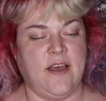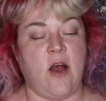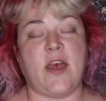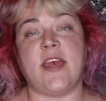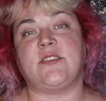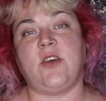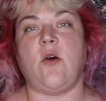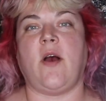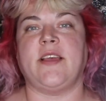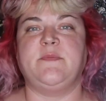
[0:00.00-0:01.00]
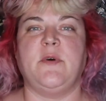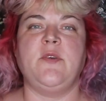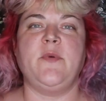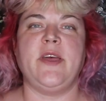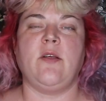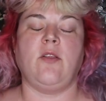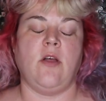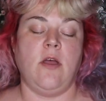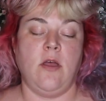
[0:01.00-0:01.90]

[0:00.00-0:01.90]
Okay, so I spun the wheel.